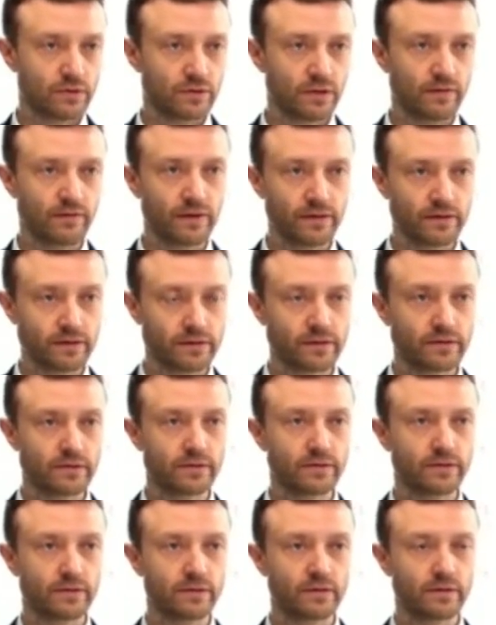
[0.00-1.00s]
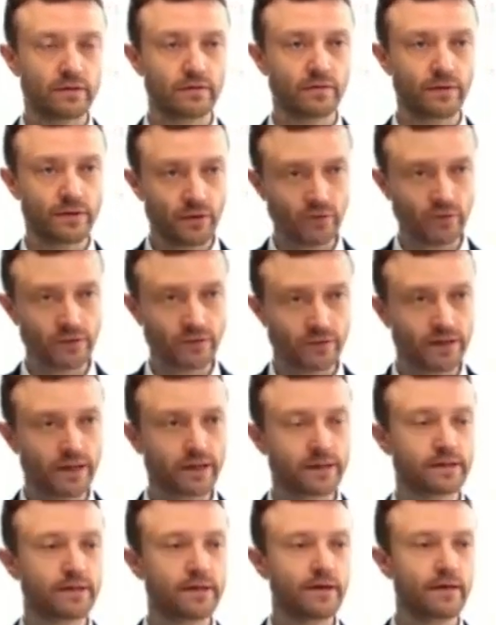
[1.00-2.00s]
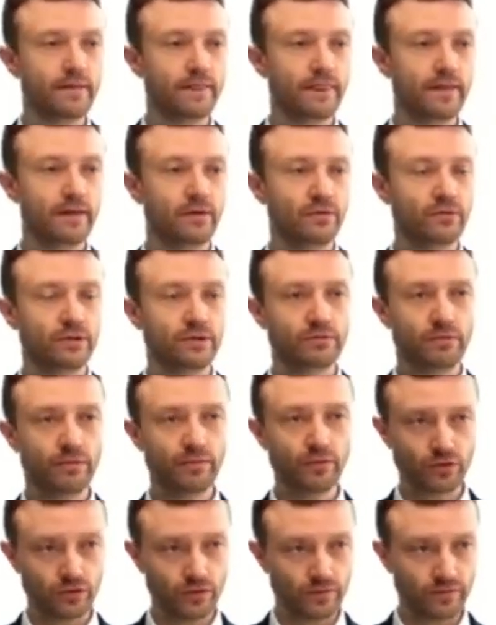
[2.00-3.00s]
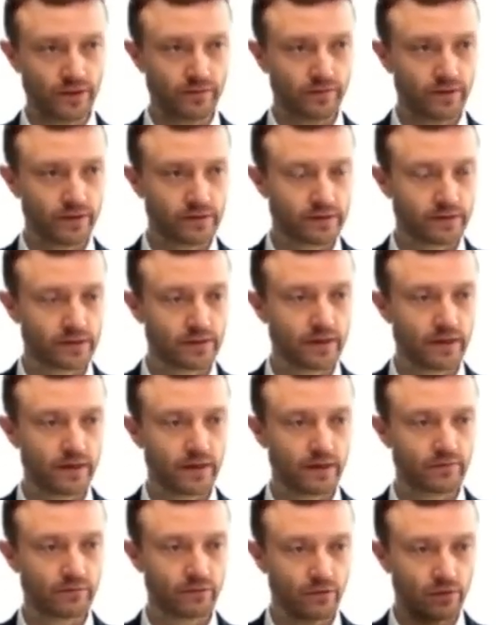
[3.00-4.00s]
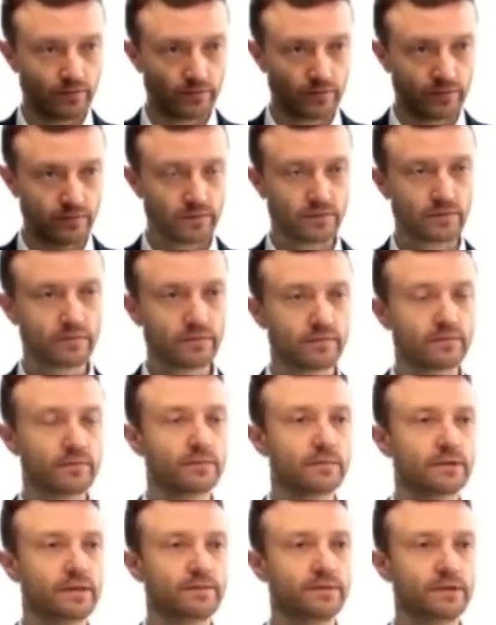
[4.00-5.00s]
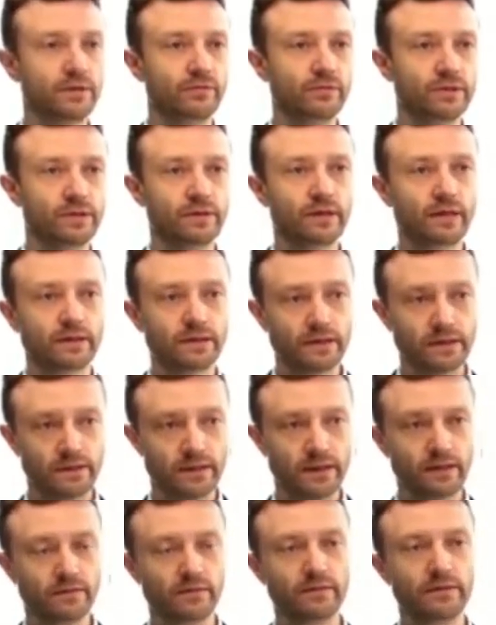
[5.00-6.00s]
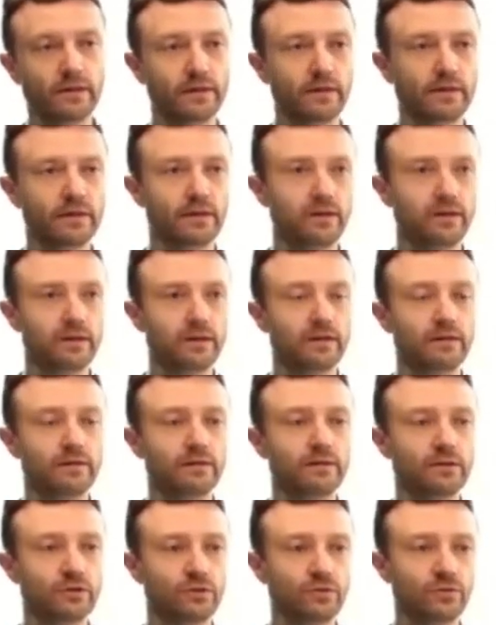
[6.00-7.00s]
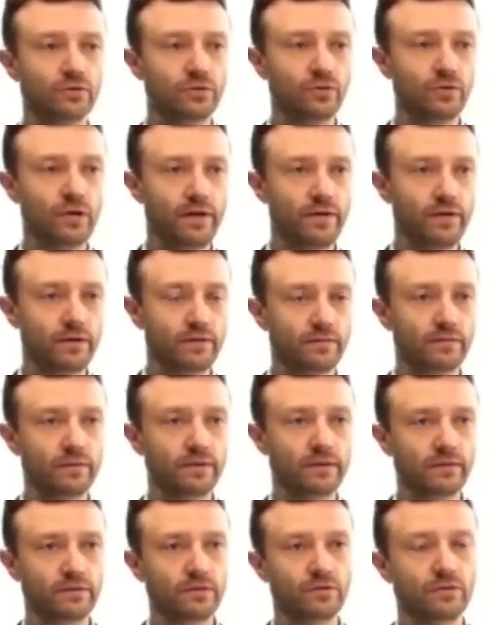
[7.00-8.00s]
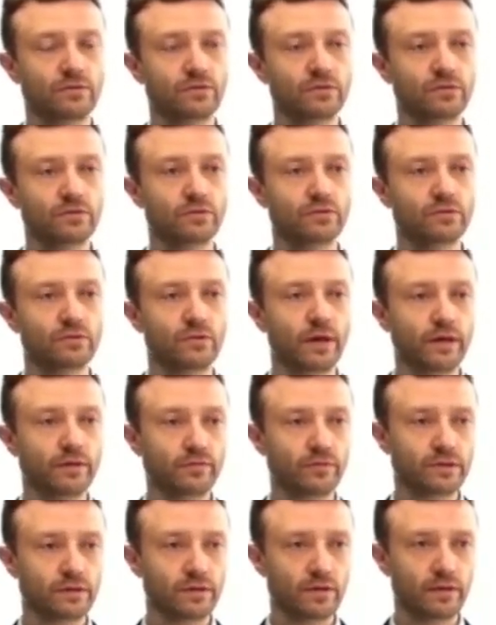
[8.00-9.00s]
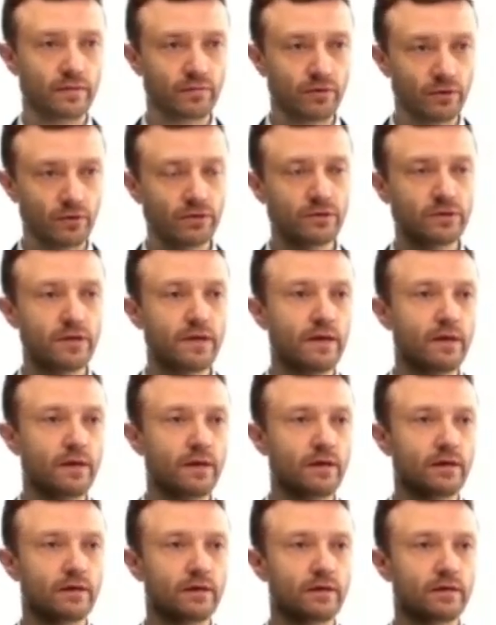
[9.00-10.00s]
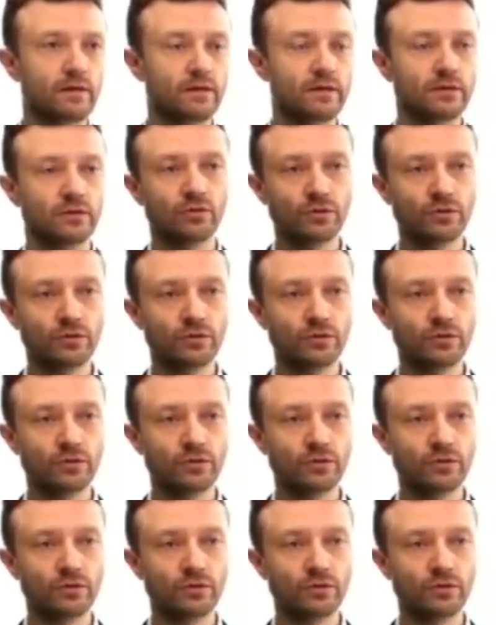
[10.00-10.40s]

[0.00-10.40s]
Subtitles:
dividends, withholding tax on distribution of dividends from subsidiaries in Kazakhstan to other to countries abroad. The